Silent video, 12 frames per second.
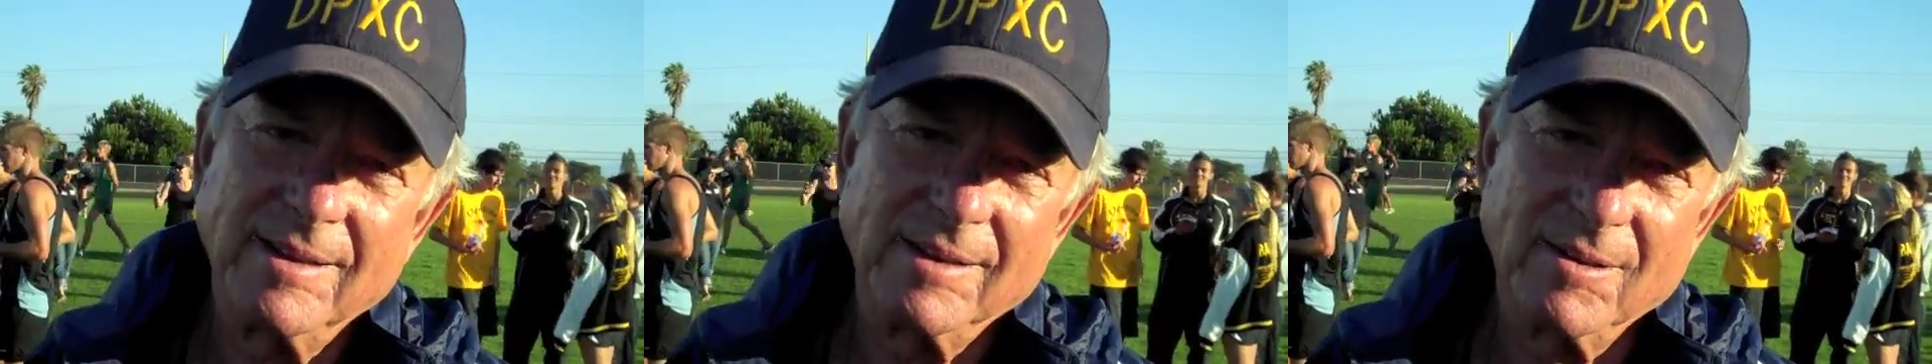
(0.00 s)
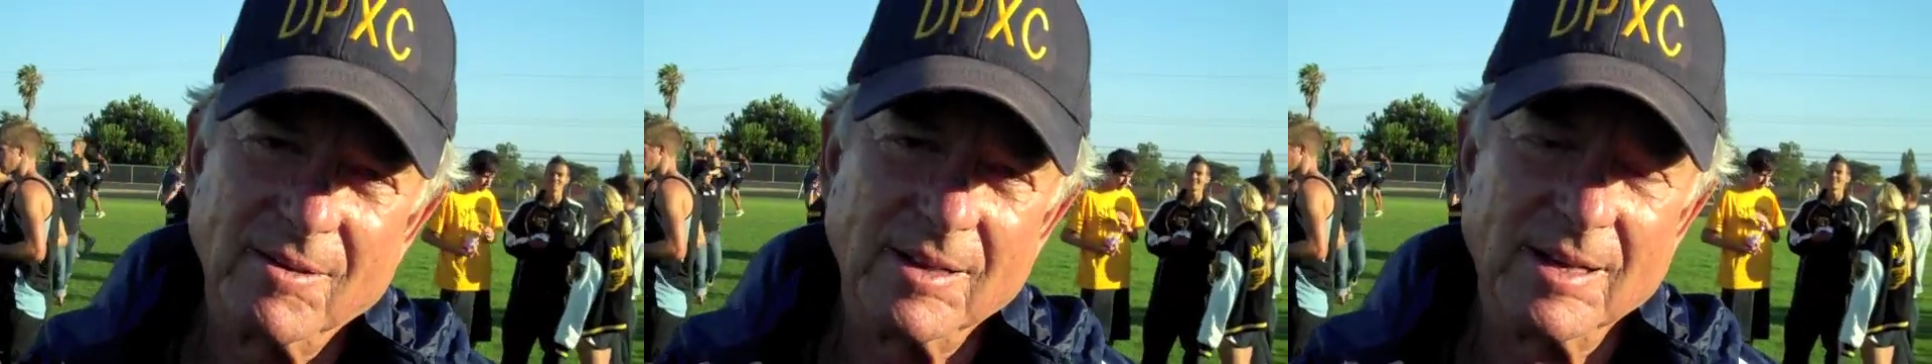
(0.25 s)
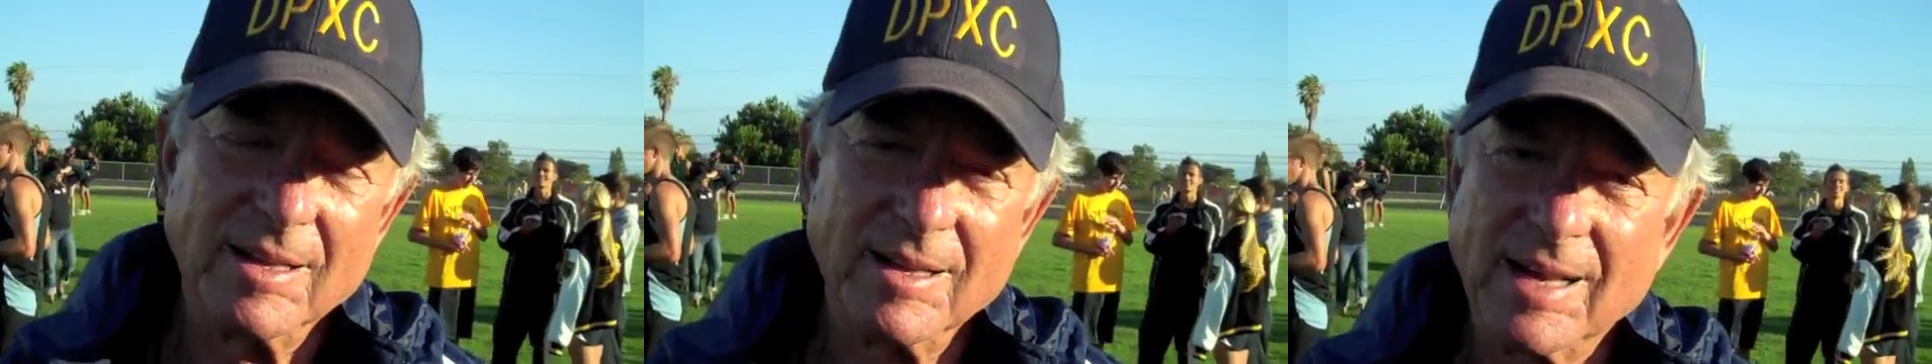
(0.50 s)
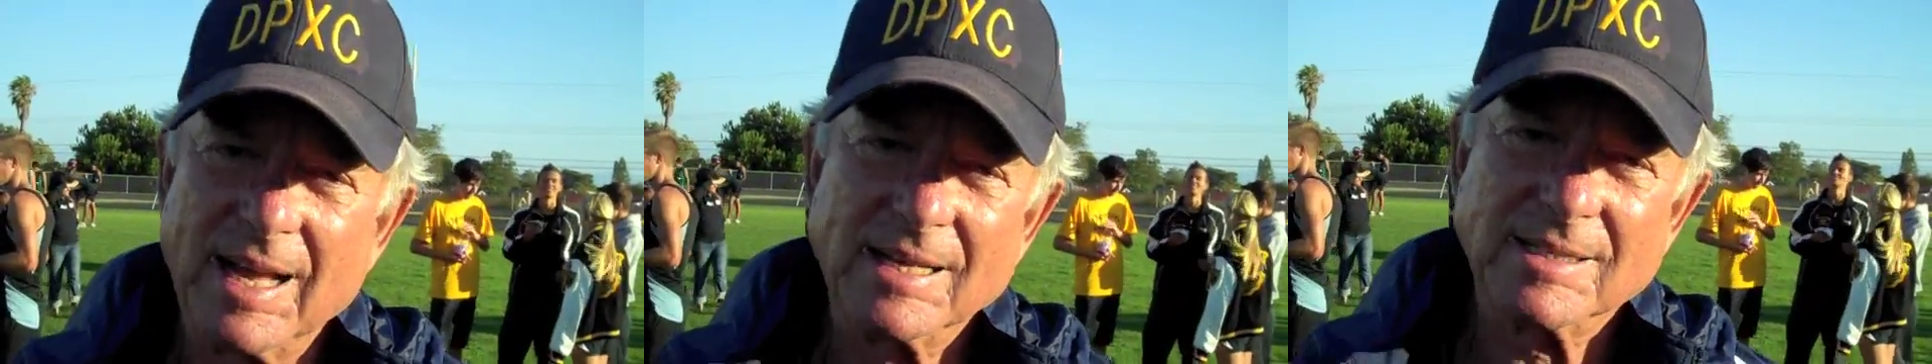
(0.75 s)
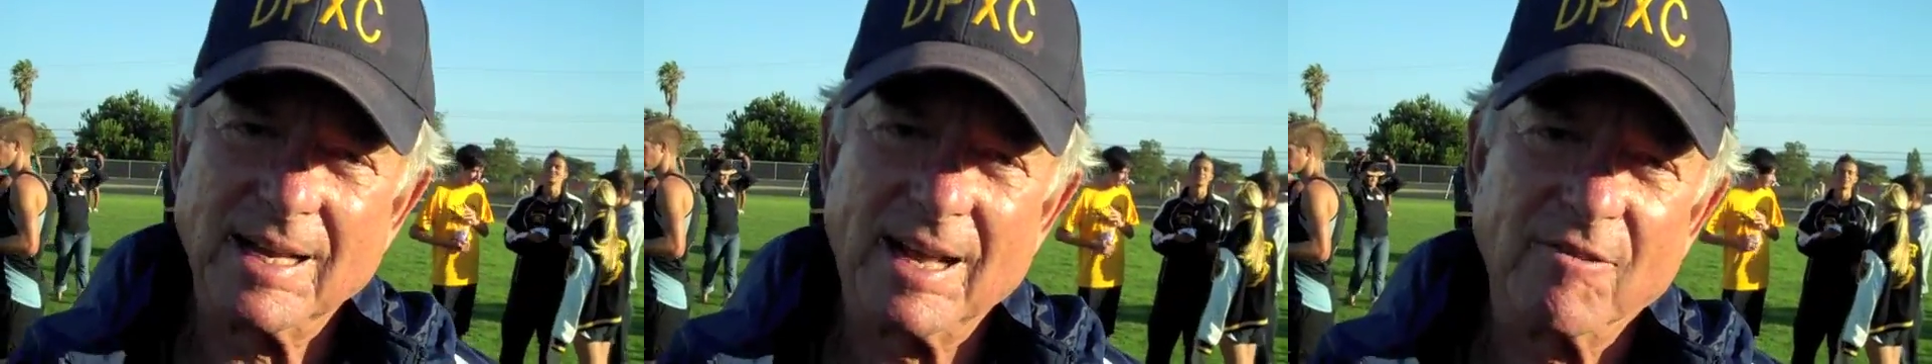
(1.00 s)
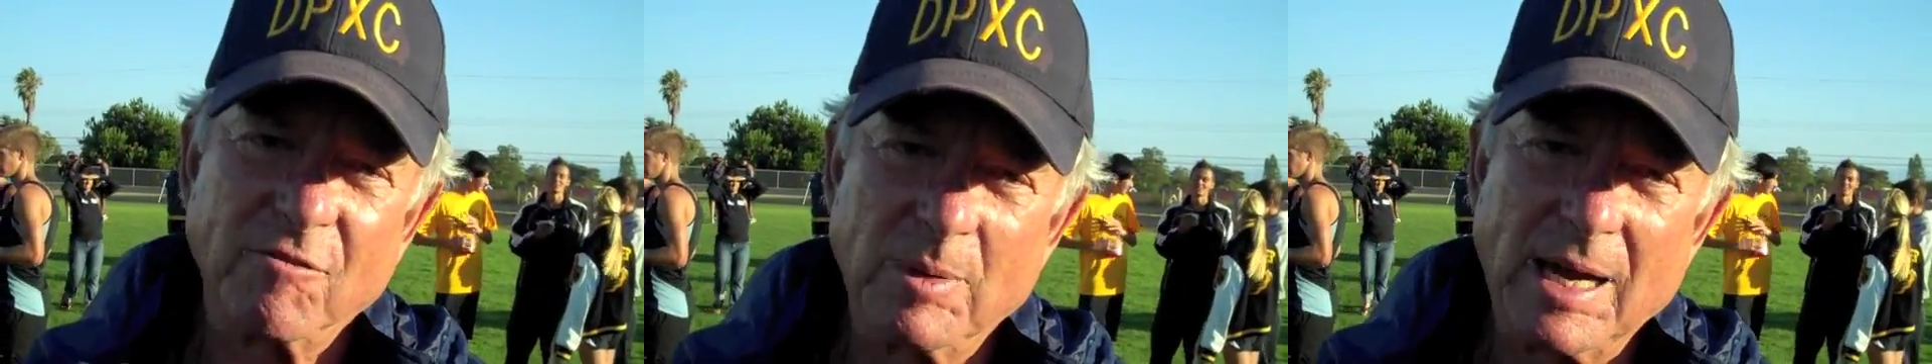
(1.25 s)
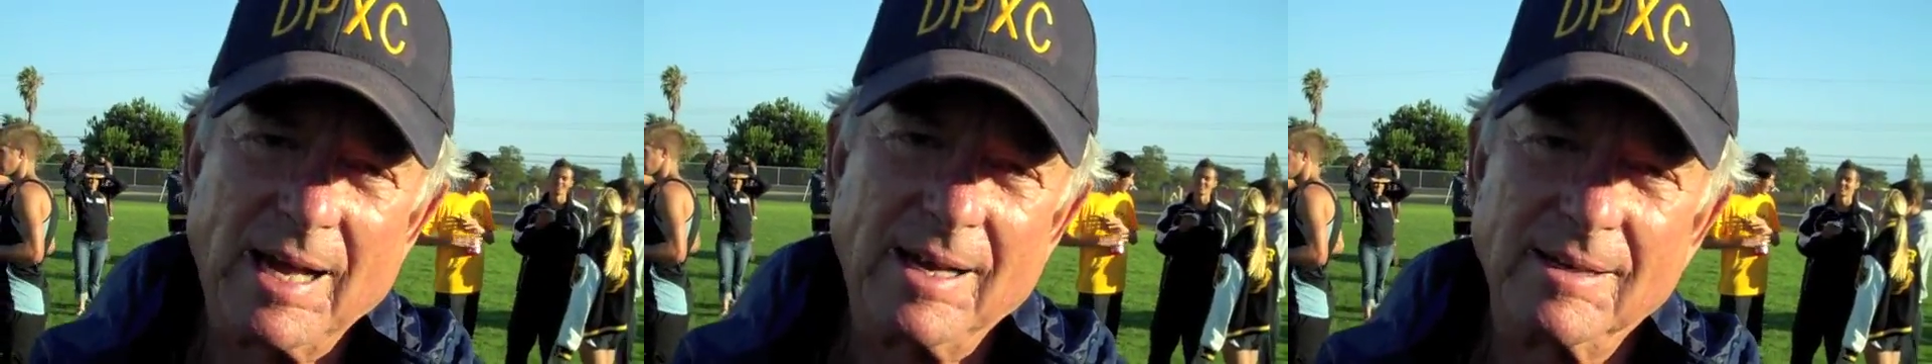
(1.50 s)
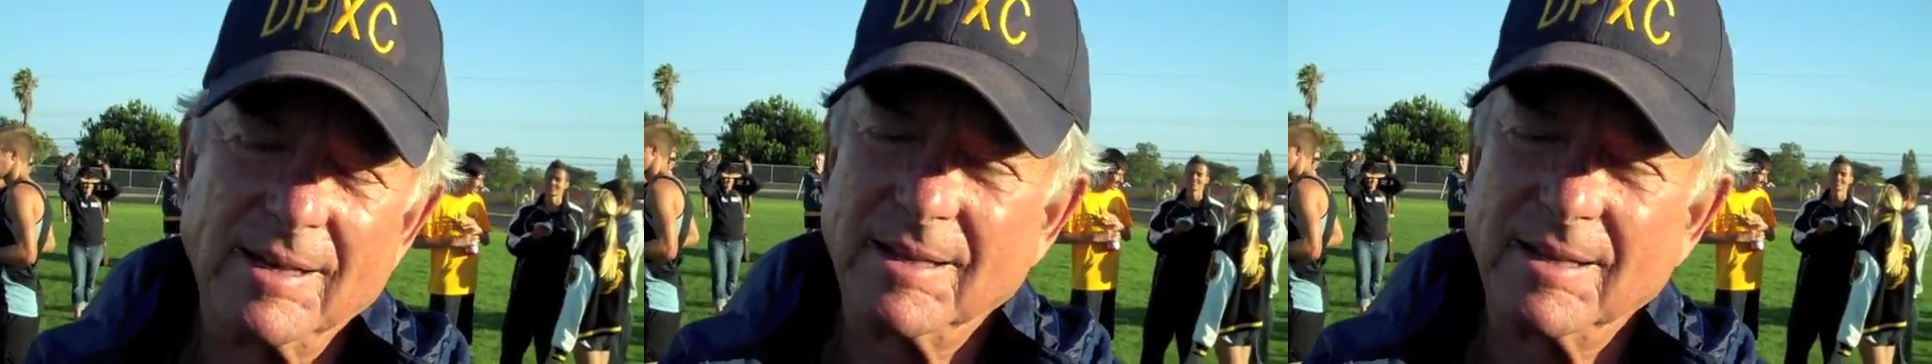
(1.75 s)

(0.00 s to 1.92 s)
You know, the last half mile.